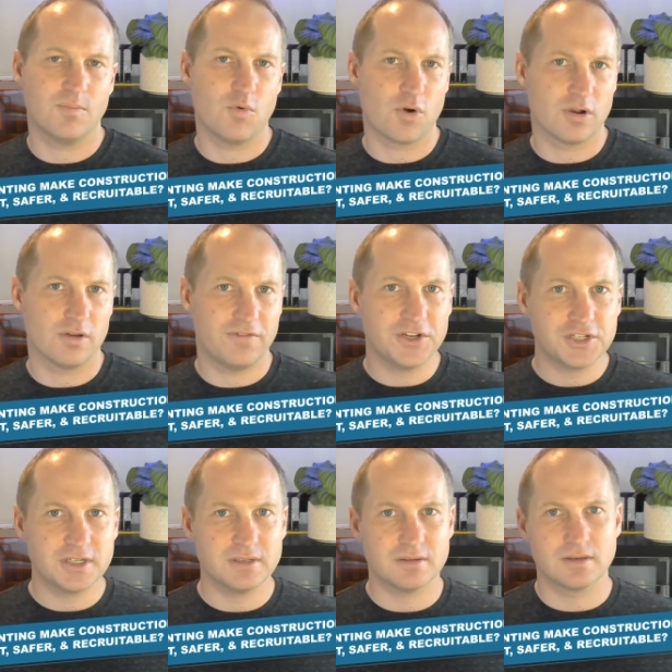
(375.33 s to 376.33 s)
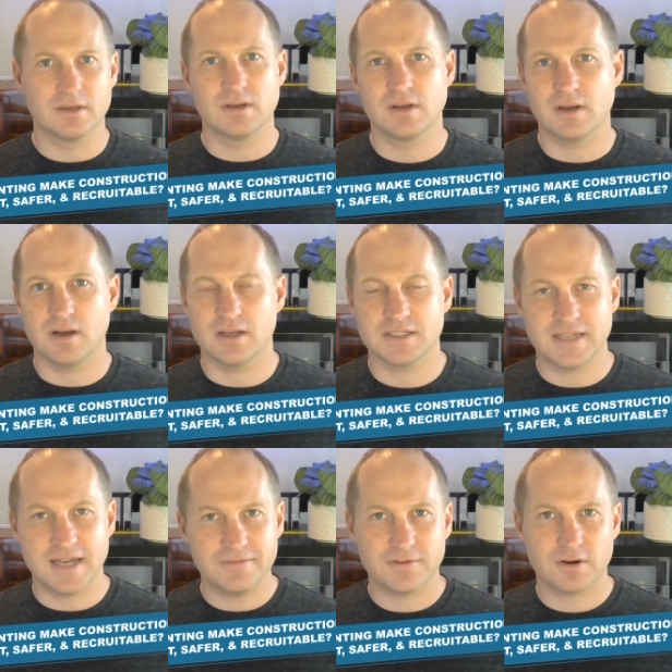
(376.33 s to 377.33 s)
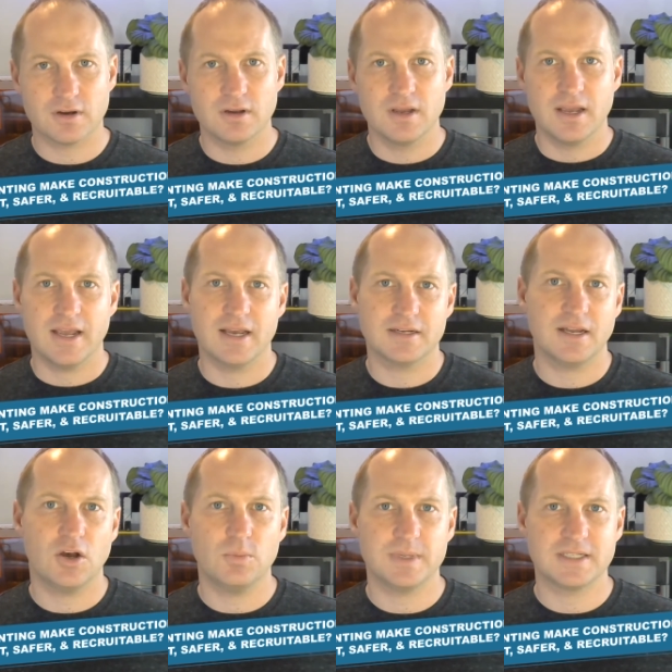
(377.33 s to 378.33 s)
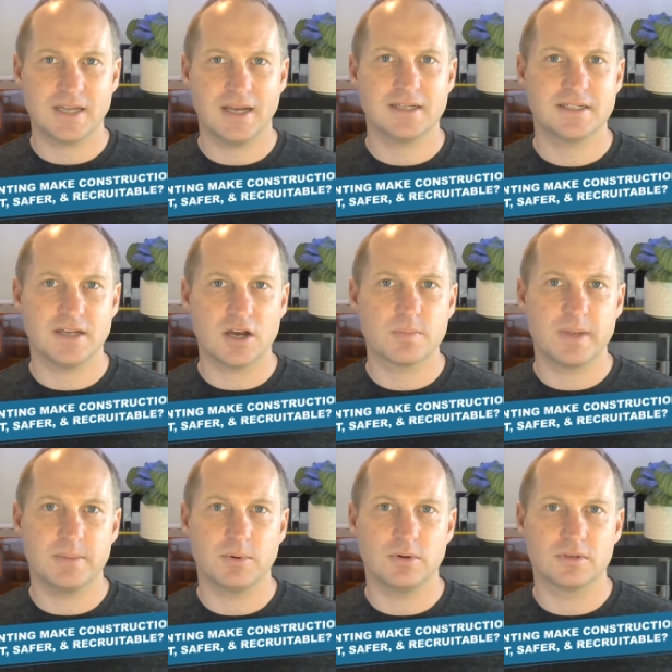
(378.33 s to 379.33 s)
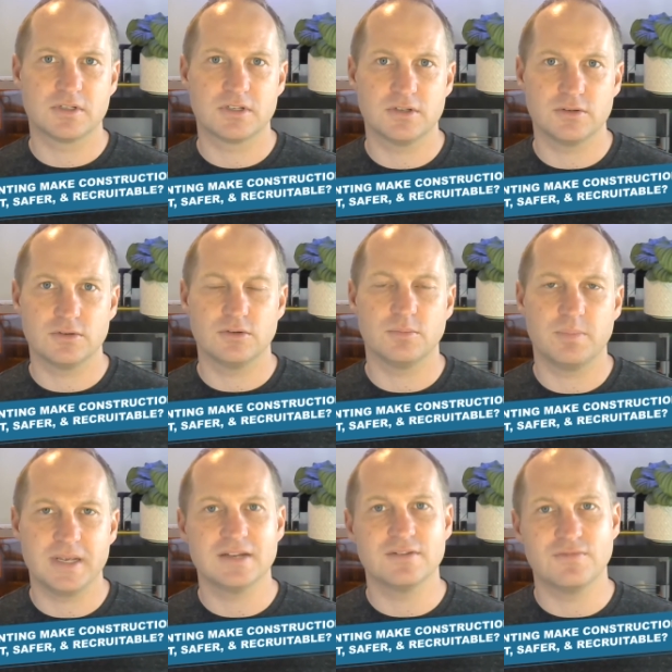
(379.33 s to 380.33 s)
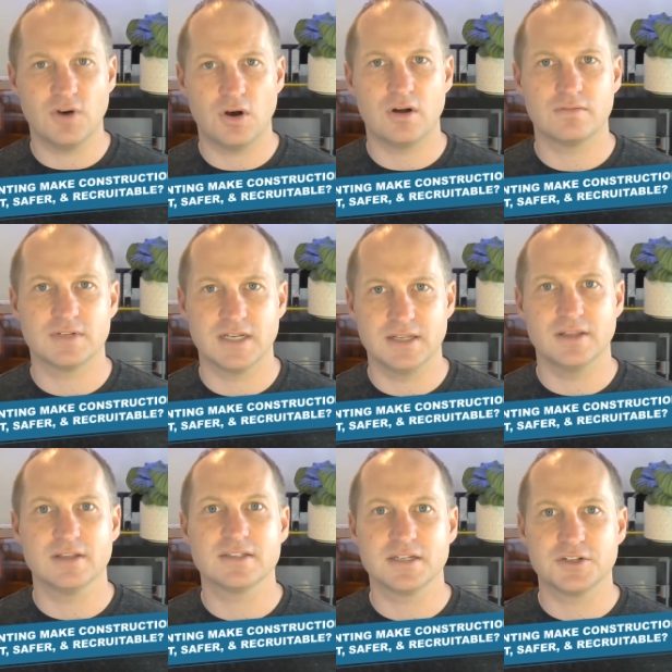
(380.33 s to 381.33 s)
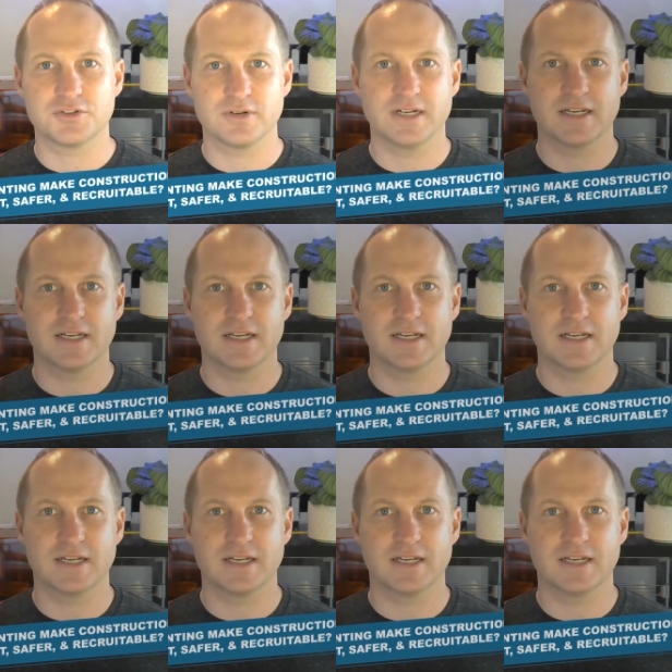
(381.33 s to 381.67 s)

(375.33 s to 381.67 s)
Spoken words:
more efficient, safer, and help entice young people to be involved in this industry